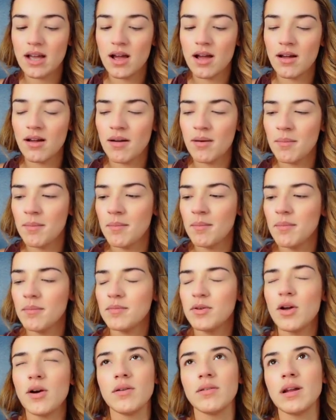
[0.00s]

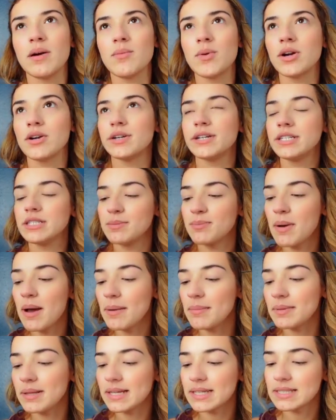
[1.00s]
No, not Walgreens,
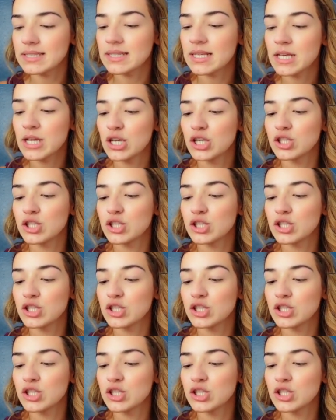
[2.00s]
Publix.